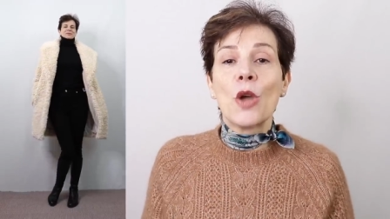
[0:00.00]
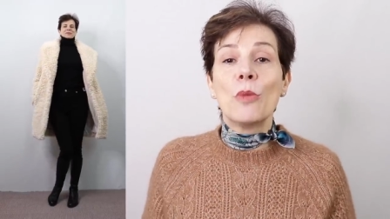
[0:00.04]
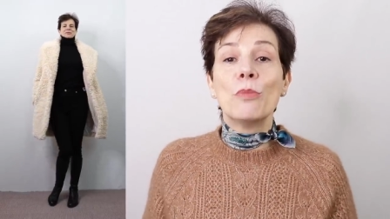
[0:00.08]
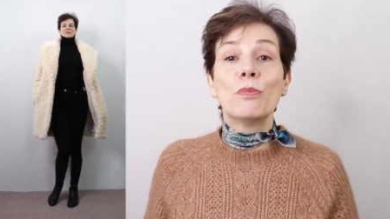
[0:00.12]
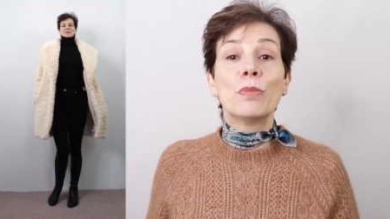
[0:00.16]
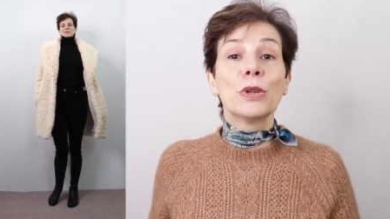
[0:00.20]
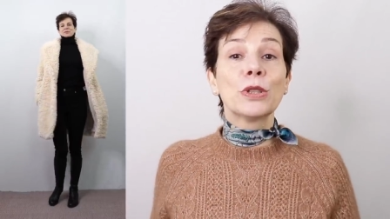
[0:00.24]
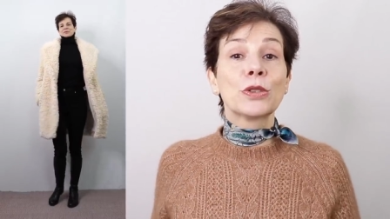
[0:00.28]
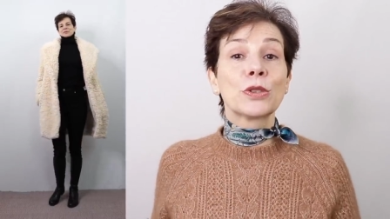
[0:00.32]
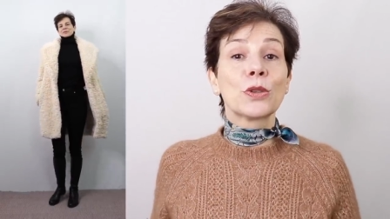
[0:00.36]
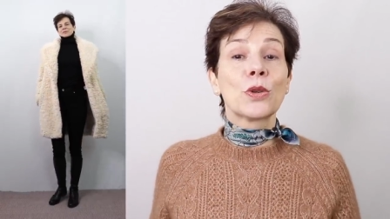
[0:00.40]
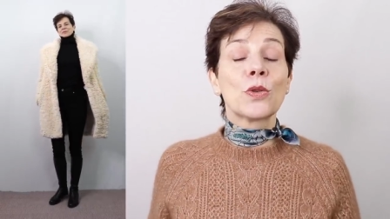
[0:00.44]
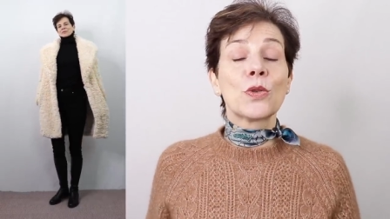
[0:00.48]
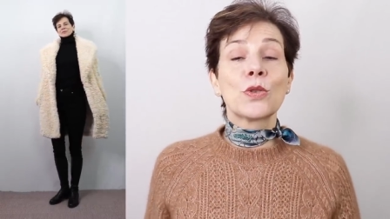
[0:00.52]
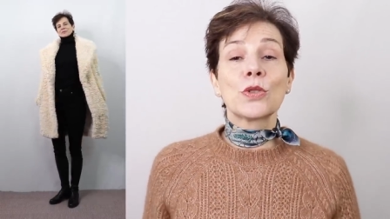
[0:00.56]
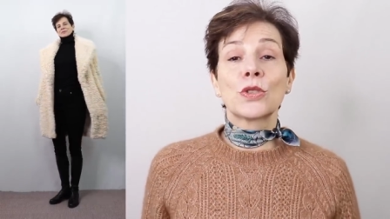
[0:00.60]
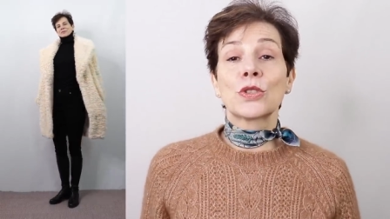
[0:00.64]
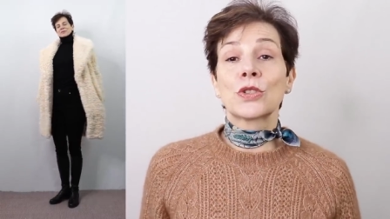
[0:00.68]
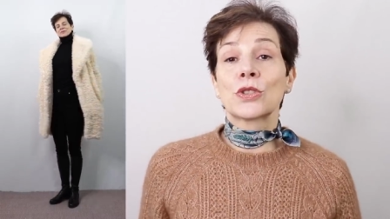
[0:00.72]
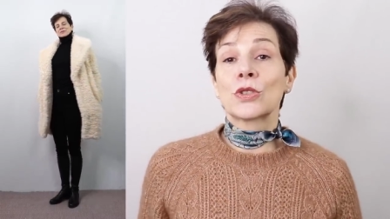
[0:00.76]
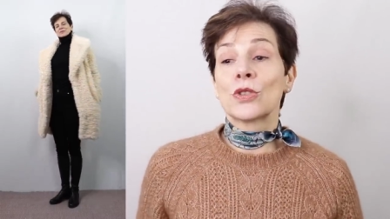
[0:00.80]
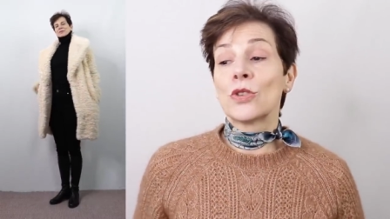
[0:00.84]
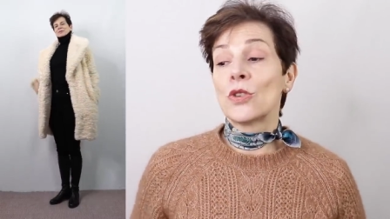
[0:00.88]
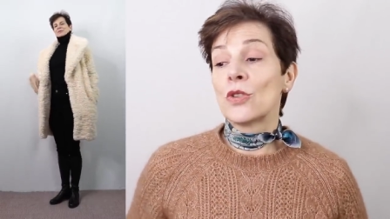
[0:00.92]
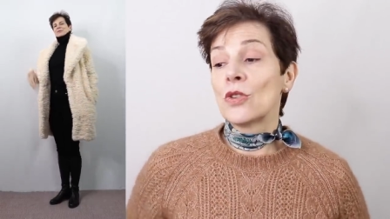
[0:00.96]
but
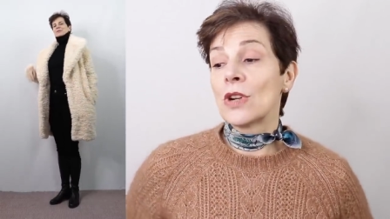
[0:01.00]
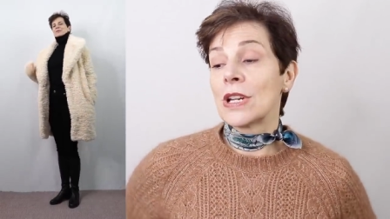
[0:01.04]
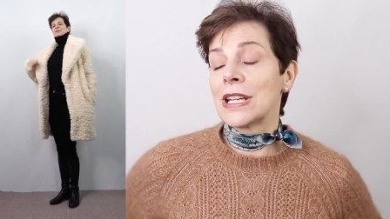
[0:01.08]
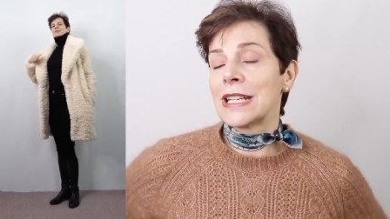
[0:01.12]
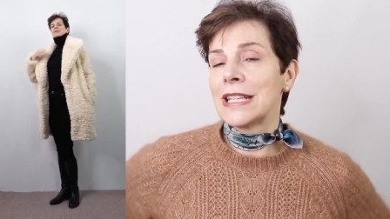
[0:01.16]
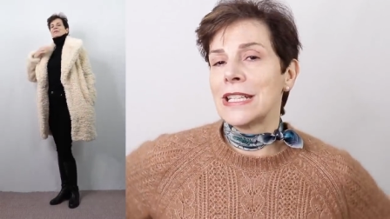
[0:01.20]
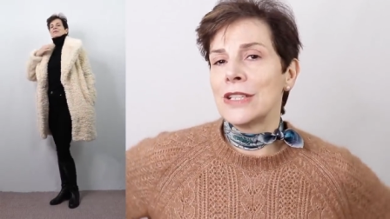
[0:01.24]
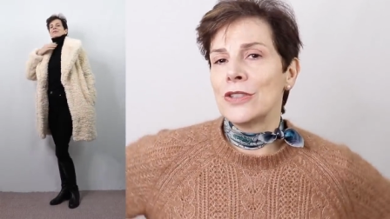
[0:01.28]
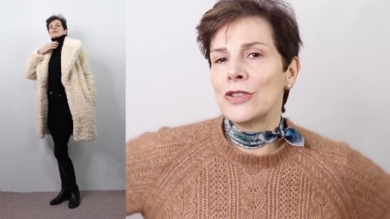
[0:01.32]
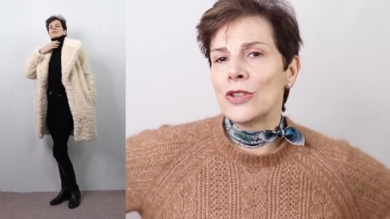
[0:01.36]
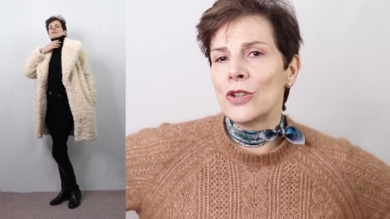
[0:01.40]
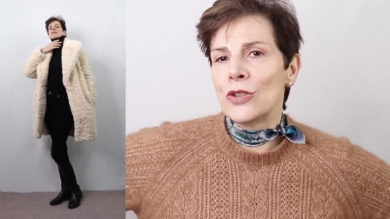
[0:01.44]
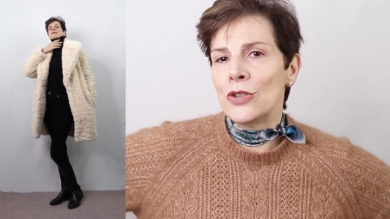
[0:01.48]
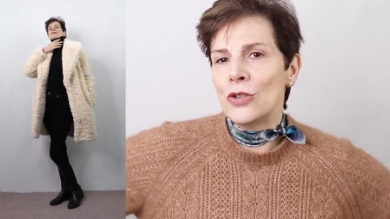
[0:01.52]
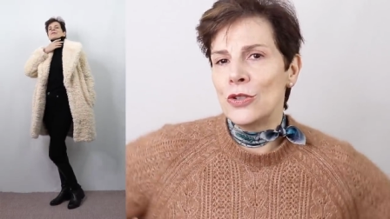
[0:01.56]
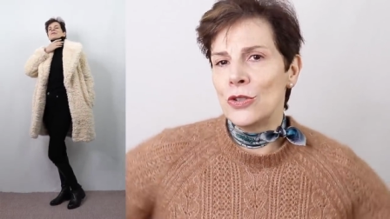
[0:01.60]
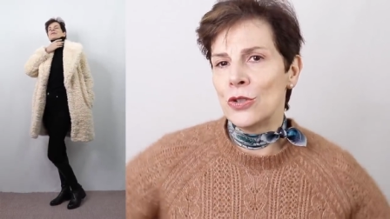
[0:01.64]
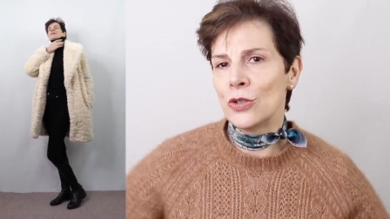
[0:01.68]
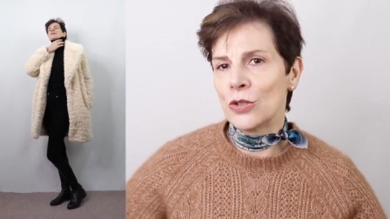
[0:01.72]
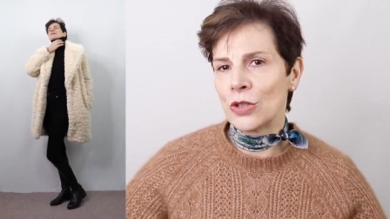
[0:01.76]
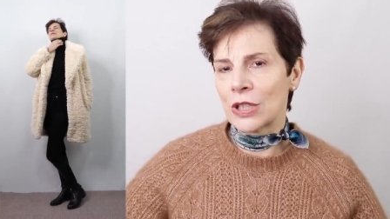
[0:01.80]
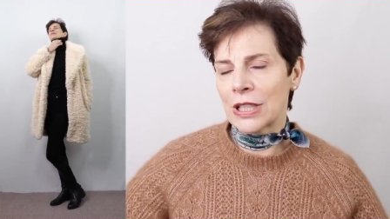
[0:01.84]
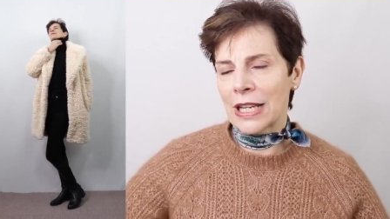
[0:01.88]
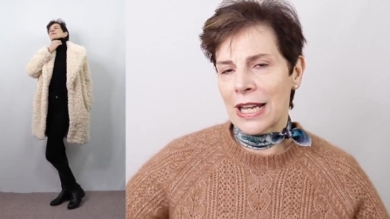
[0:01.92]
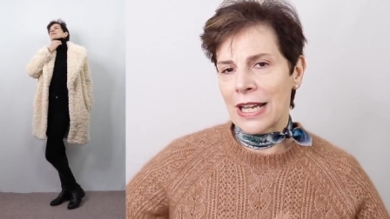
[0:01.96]
also in a
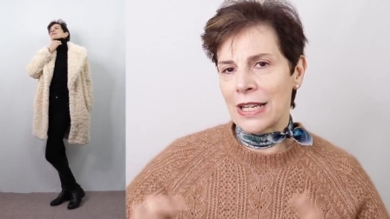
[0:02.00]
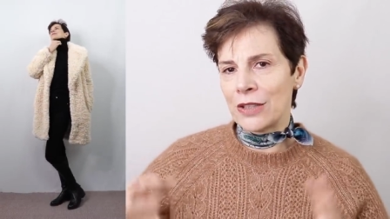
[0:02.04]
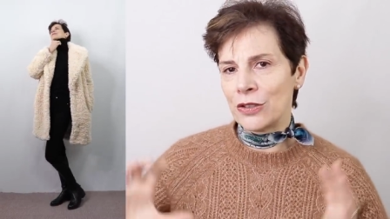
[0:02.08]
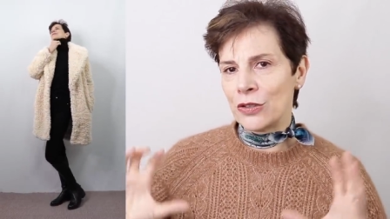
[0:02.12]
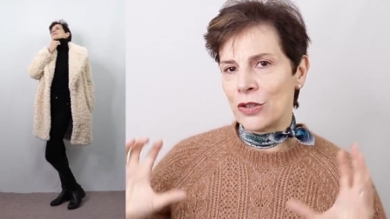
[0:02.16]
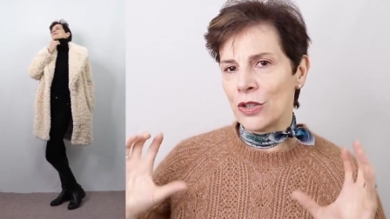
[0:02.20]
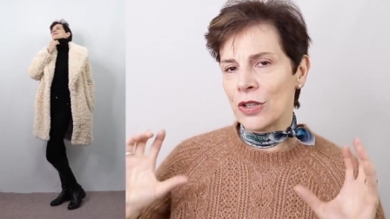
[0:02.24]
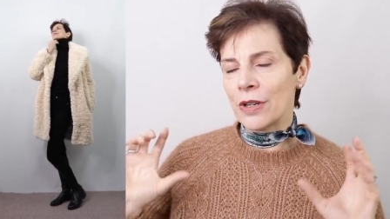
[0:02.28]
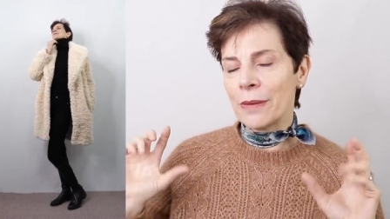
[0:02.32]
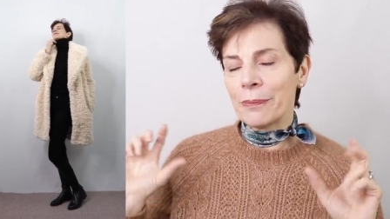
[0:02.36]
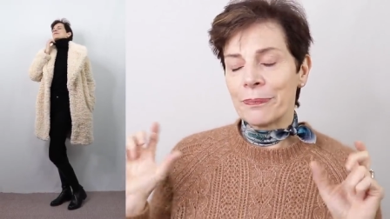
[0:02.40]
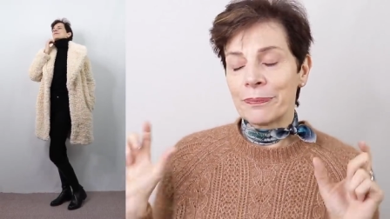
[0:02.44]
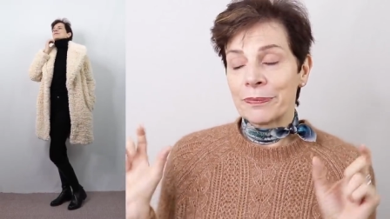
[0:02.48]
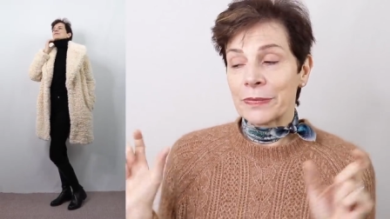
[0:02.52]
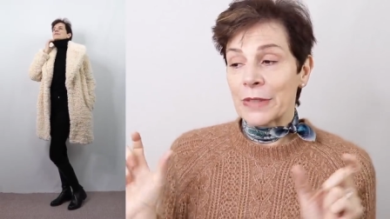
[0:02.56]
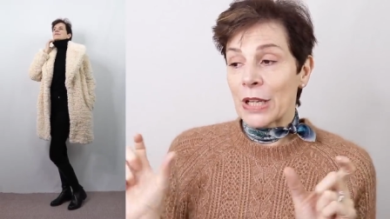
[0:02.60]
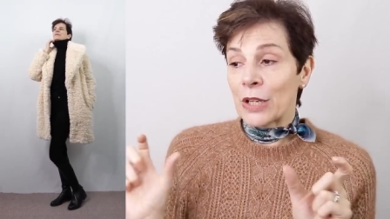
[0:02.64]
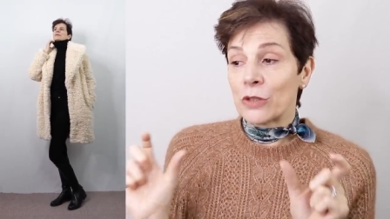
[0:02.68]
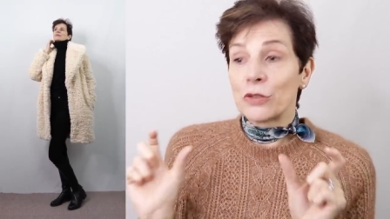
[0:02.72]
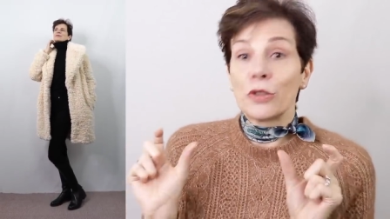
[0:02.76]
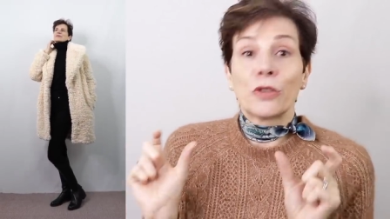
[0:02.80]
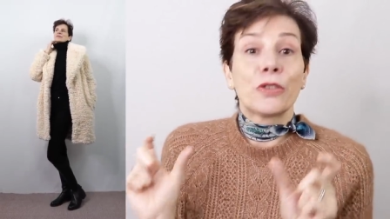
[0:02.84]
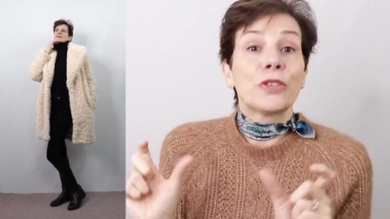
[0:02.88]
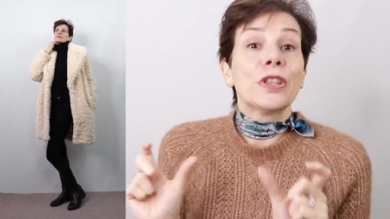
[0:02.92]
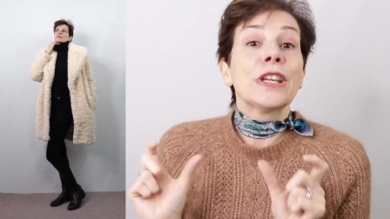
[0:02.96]
look and the,
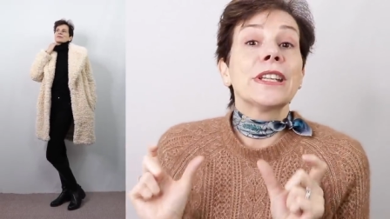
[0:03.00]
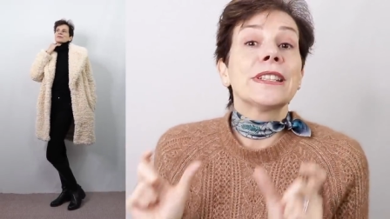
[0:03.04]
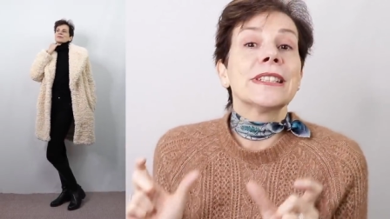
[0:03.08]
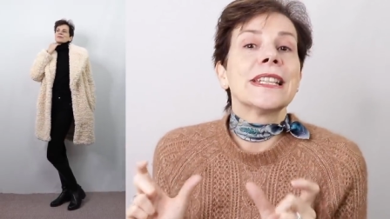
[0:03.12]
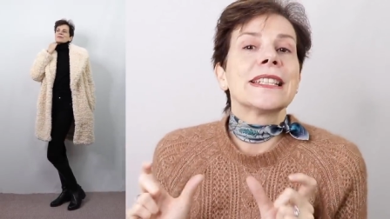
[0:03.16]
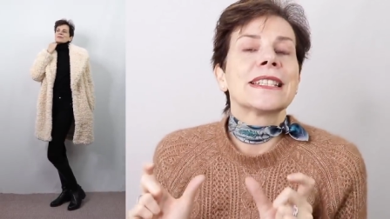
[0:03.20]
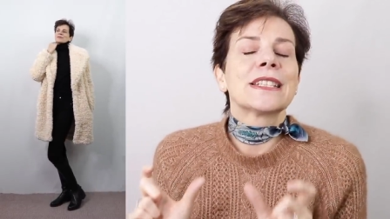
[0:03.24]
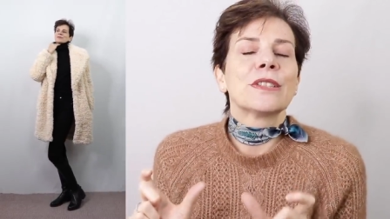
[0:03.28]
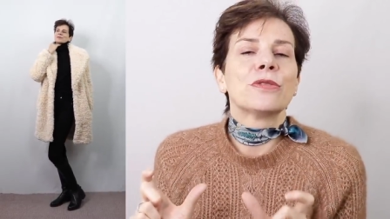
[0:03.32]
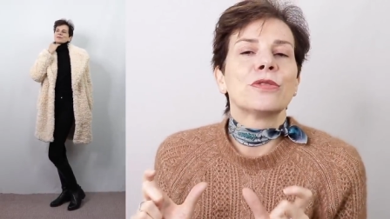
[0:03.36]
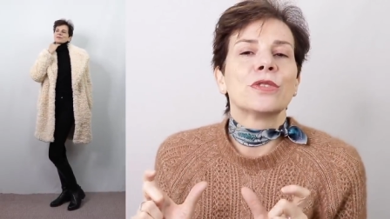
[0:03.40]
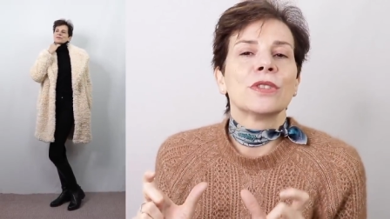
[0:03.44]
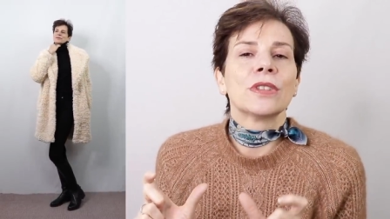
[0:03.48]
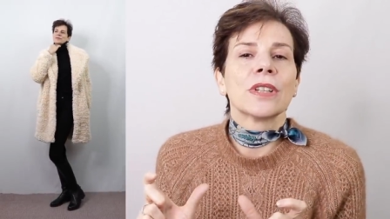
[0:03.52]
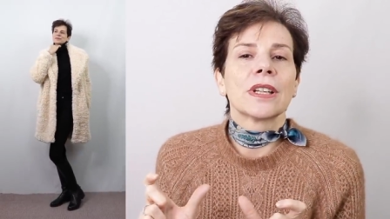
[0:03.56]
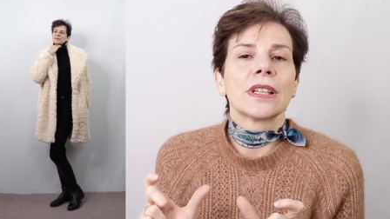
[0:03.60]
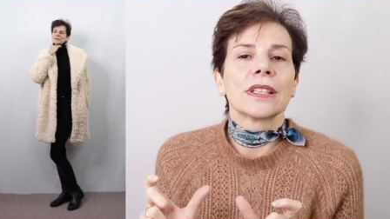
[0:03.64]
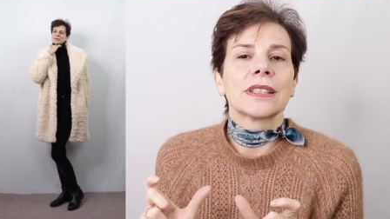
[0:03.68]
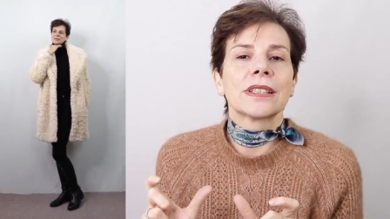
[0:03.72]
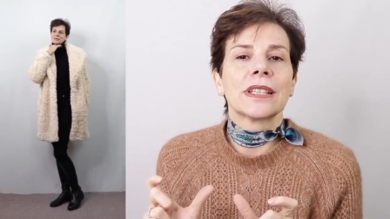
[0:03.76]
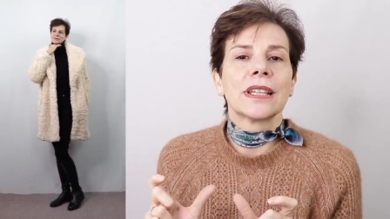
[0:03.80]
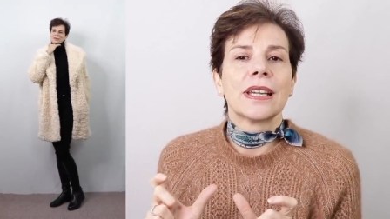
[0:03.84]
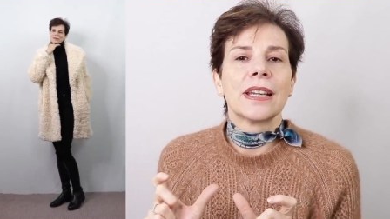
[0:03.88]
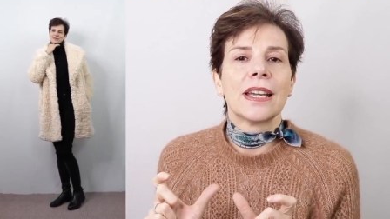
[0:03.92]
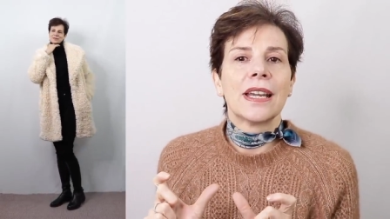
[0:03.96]
the thickness, if you
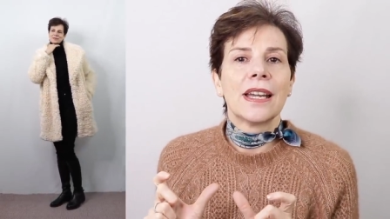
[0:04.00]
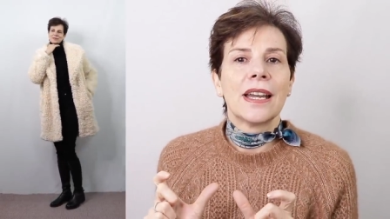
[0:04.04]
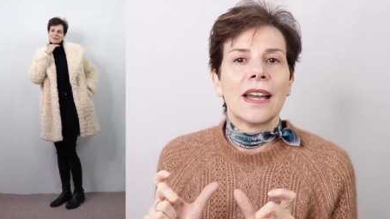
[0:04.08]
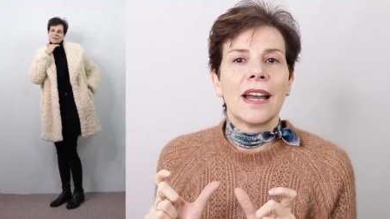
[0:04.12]
like,